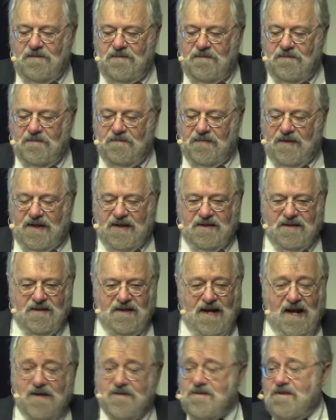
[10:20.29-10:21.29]

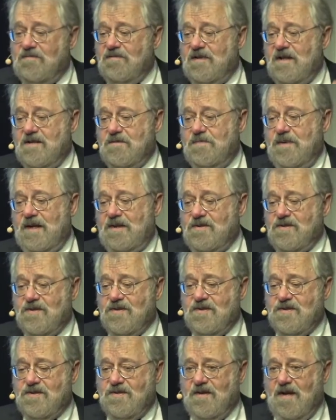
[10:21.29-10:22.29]
They actually released
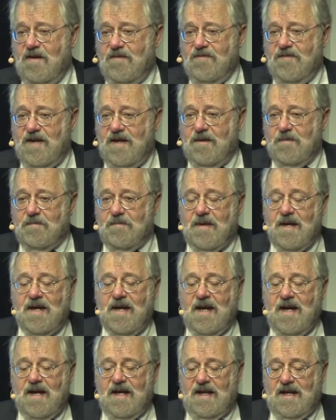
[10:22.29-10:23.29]
pictures of him
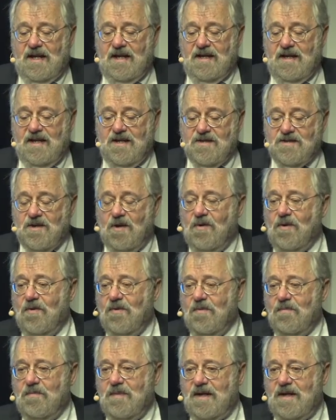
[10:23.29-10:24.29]
in his
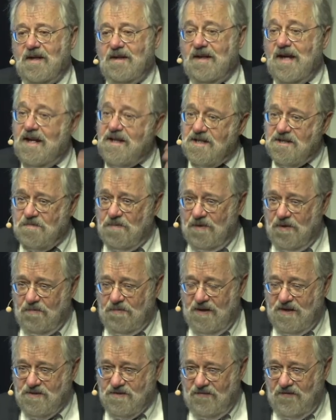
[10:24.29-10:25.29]
home in Gettysburg,
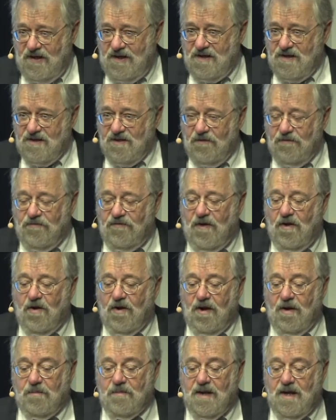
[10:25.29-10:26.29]
Pennsylvania, their
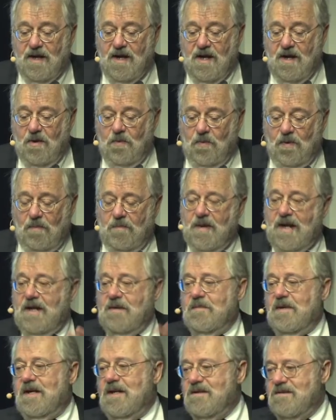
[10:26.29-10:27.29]
farm, where
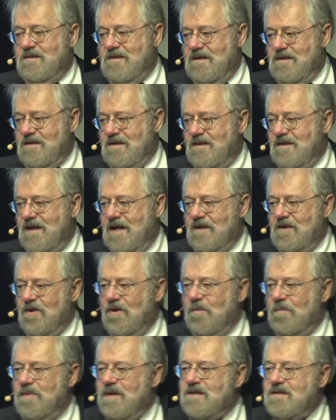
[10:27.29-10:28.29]
Mamie insisted that
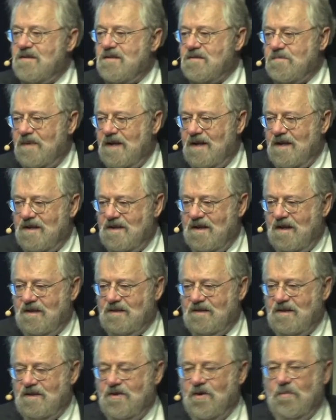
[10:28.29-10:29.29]
no business be
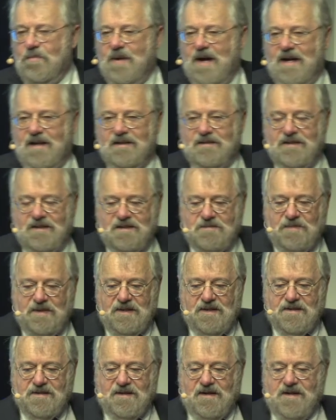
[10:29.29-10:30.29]
conducted, no politics
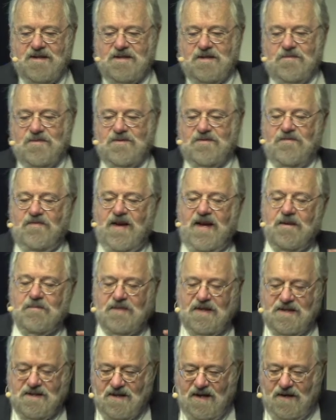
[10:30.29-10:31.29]
be discussed. It was
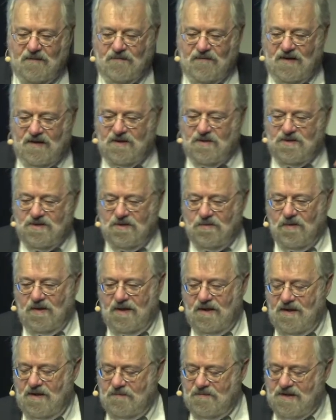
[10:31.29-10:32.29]
family time. She
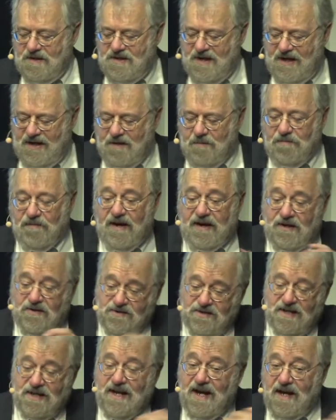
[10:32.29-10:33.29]
wanted him to take a break
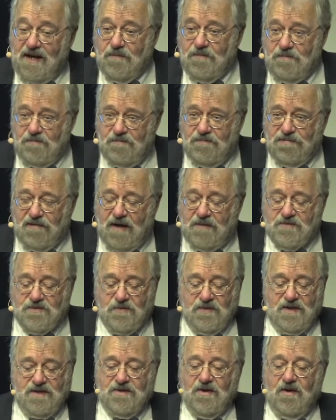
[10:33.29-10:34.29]
because he had a, problems
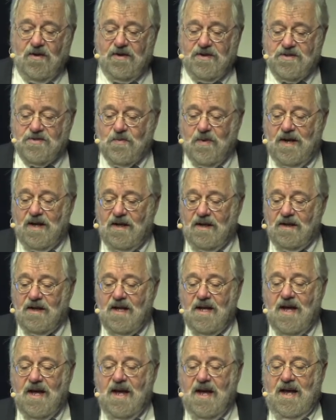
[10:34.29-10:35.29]
with his heart as well.
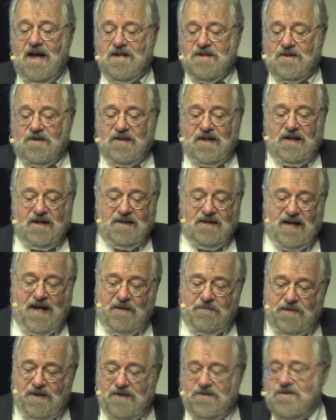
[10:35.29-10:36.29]
So they
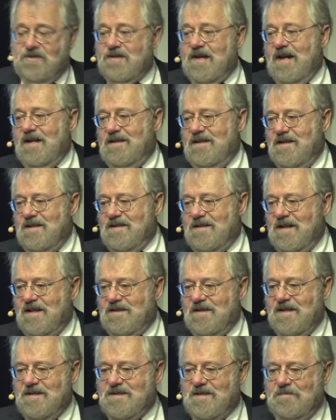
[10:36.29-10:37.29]
had pictures like this
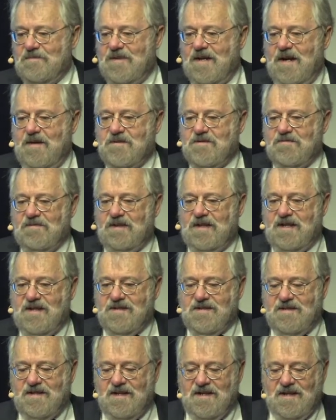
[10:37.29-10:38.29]
that they sometimes
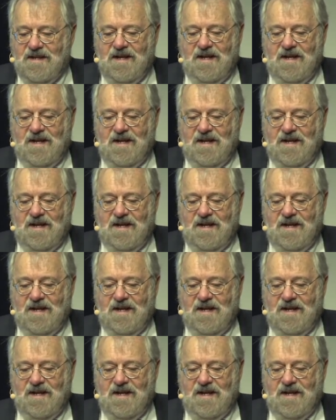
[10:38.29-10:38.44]
released.